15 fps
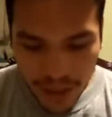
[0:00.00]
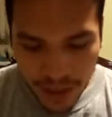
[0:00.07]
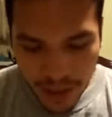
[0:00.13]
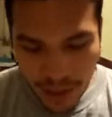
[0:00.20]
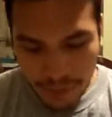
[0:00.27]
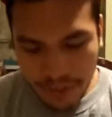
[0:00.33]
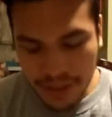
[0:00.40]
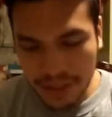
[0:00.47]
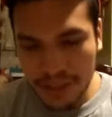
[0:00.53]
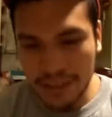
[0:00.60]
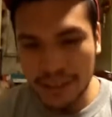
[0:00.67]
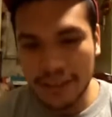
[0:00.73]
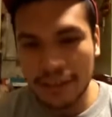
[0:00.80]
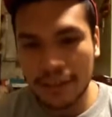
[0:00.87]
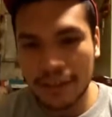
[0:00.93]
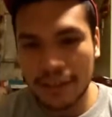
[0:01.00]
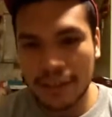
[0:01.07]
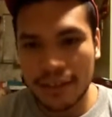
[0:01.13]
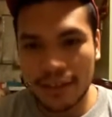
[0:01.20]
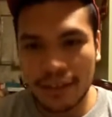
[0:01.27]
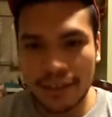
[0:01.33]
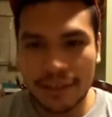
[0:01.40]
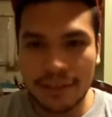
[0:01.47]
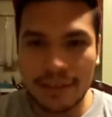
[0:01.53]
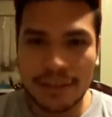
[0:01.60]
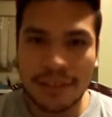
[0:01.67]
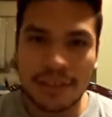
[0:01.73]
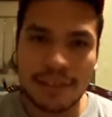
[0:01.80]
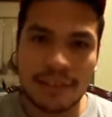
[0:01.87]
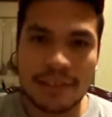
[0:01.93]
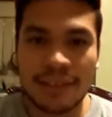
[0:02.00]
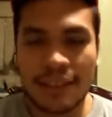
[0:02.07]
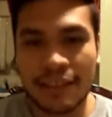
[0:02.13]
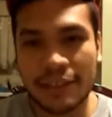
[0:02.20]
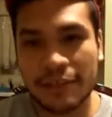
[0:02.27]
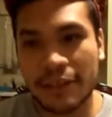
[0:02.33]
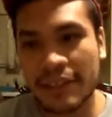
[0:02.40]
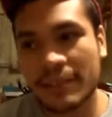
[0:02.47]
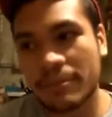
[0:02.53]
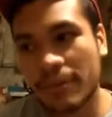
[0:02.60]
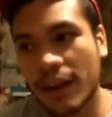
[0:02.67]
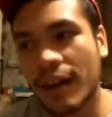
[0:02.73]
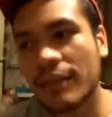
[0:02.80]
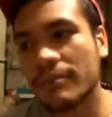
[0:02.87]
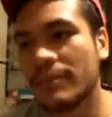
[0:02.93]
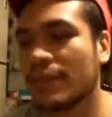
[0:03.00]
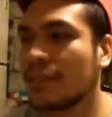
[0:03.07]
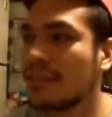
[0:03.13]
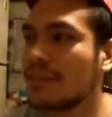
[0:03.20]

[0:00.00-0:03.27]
Obviously, that creates problems.